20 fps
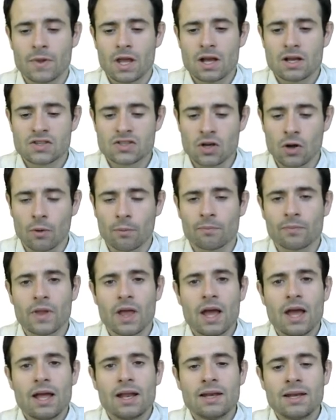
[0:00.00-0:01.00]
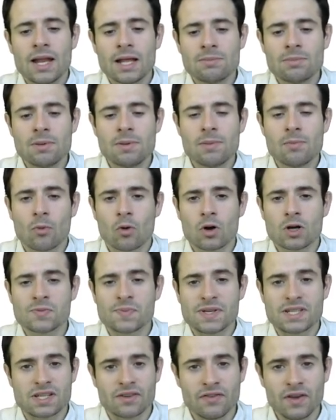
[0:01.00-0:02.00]
So let me be more
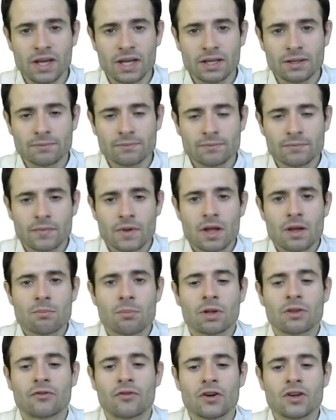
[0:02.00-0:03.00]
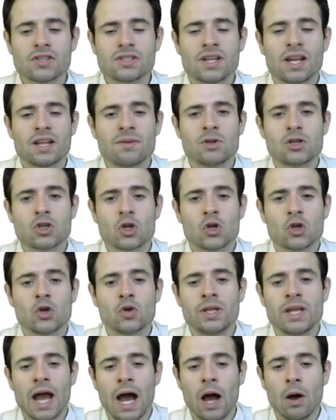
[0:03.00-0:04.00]
specific, but first let me show you
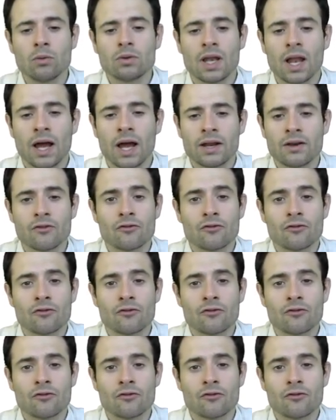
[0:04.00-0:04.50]
the outline